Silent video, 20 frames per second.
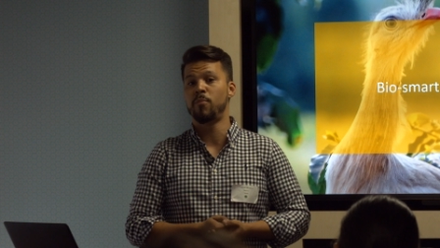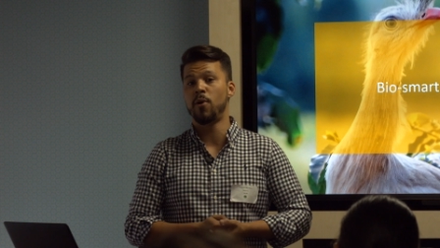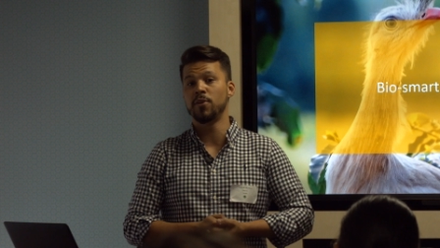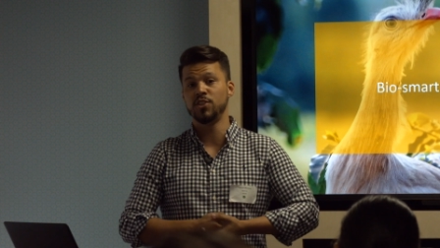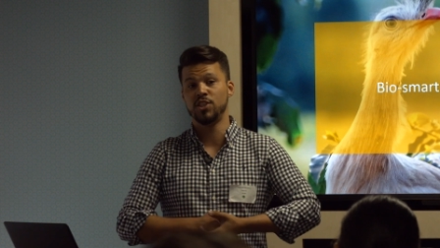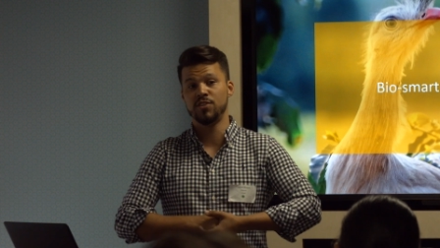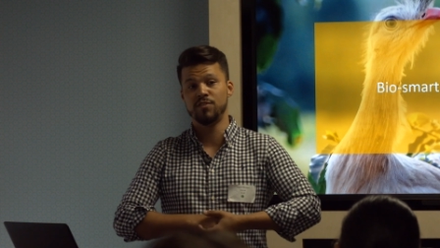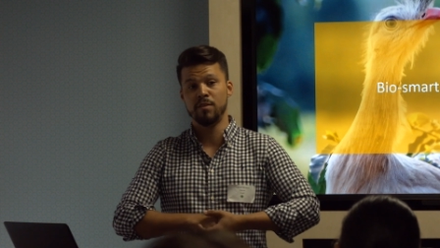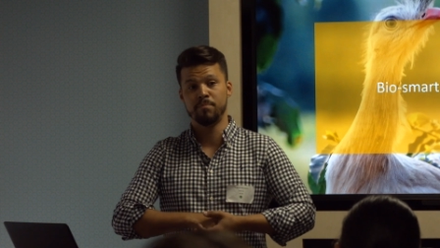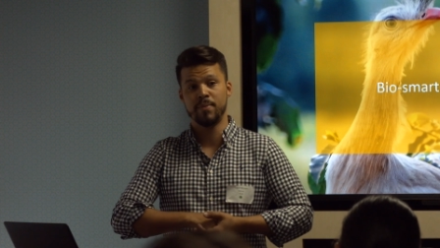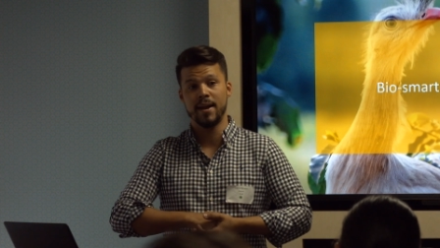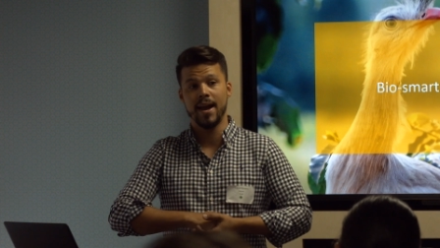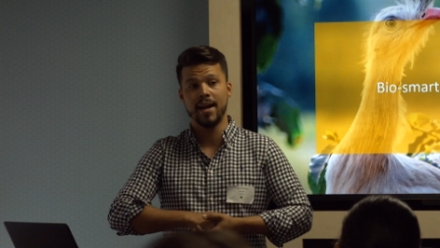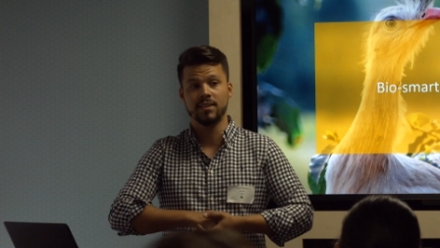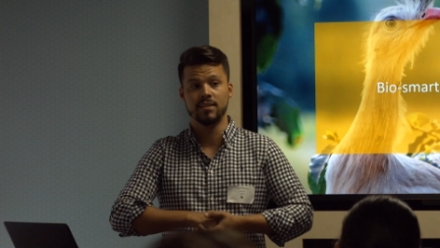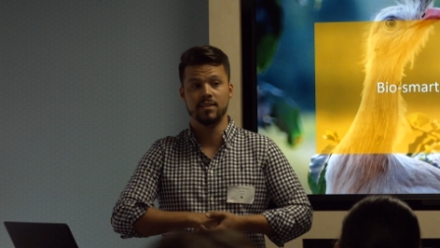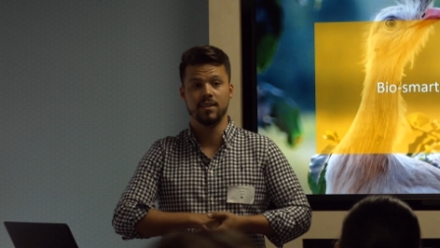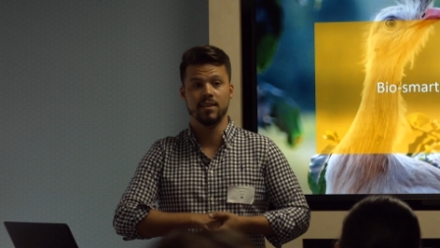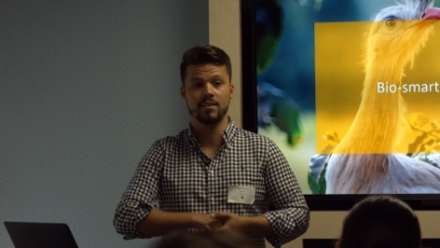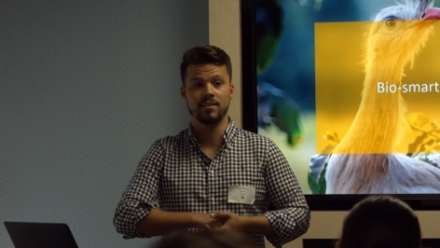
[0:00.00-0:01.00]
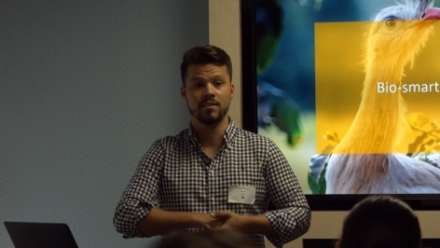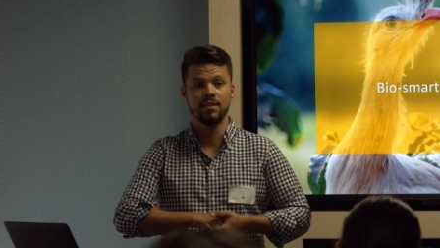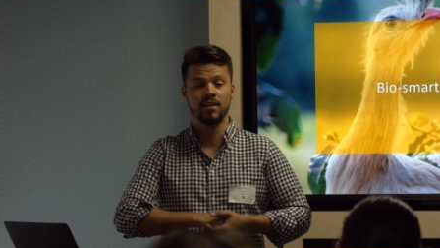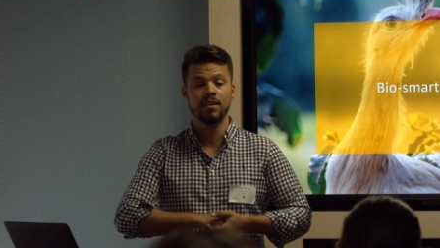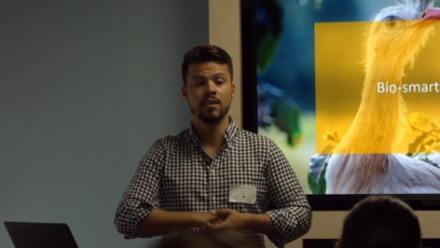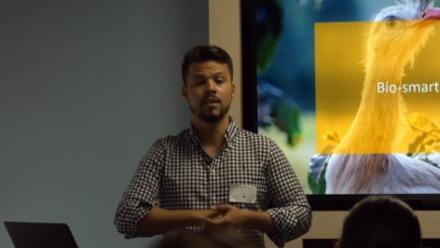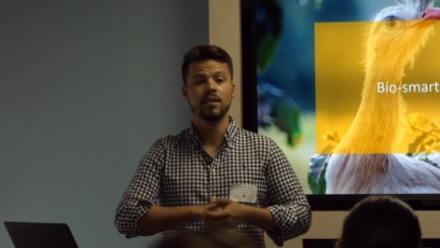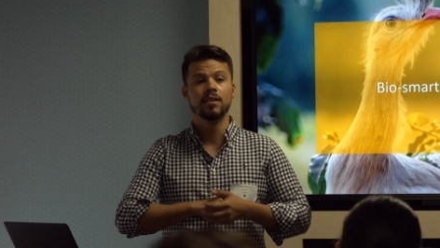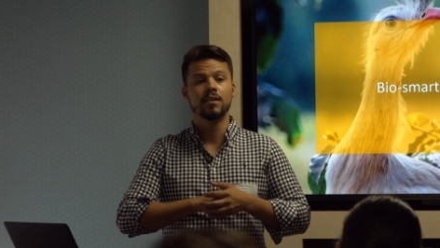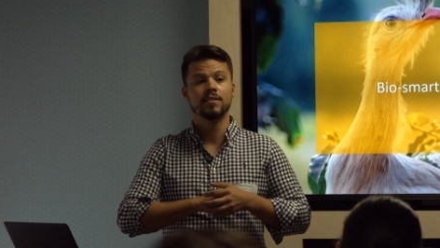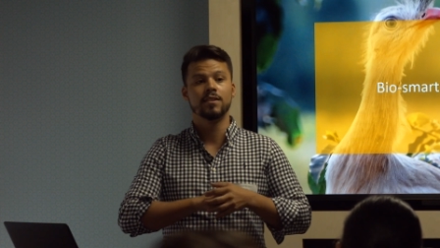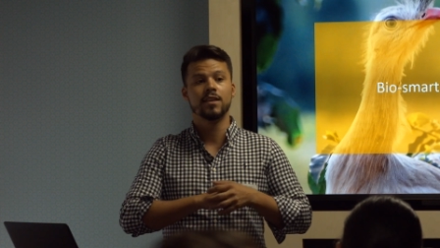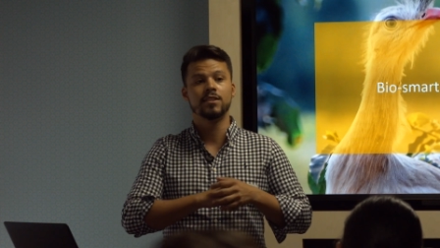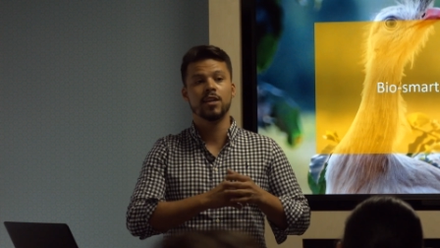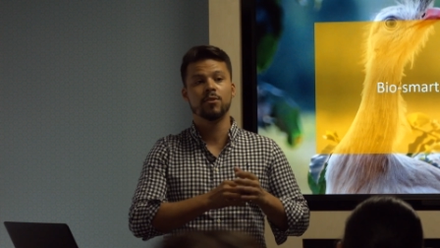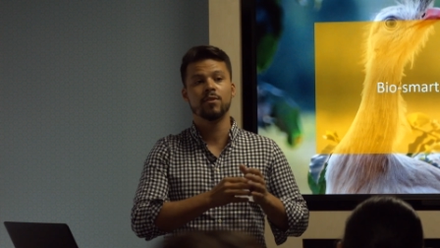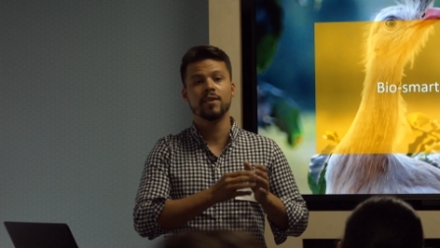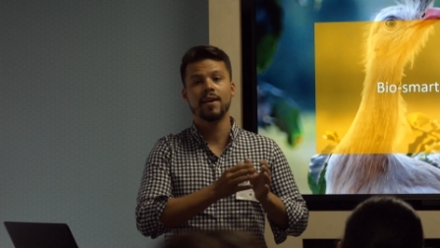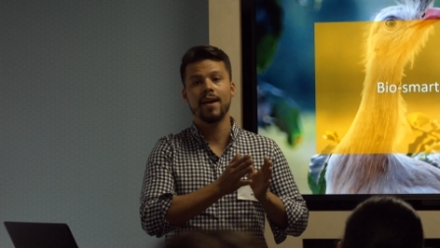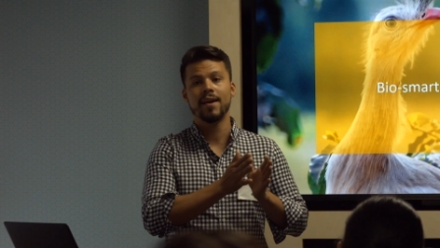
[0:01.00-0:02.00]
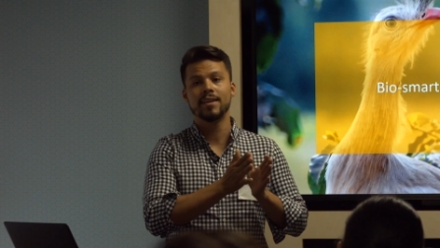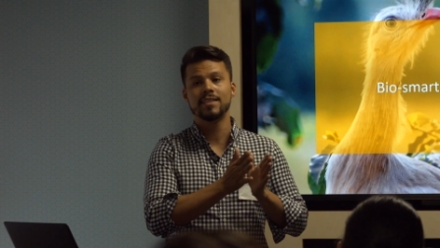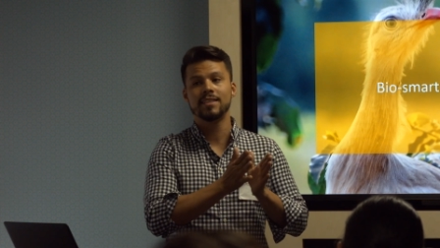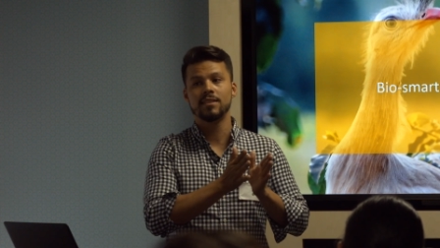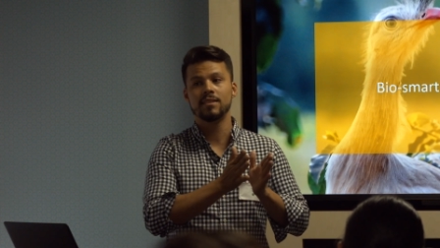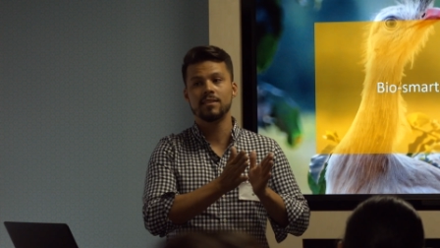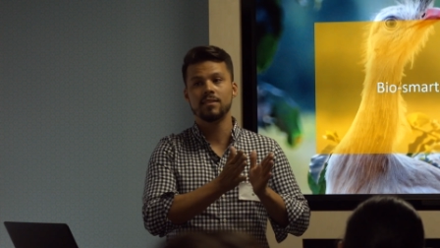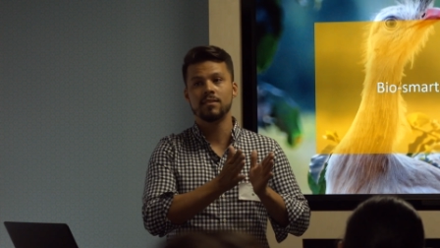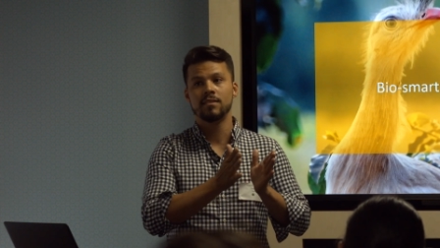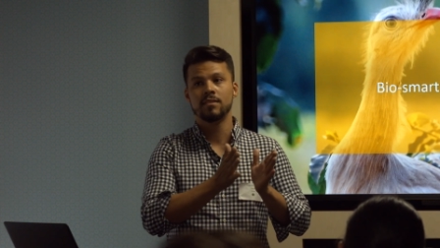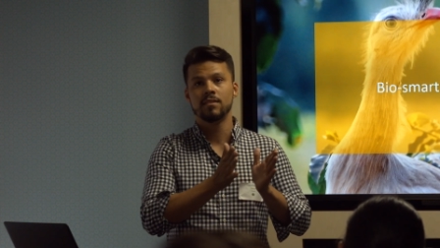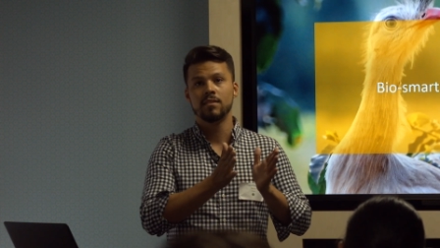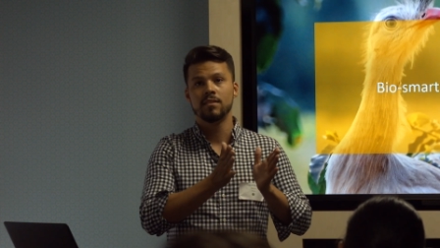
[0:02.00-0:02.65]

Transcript: positive impacts is that Terra has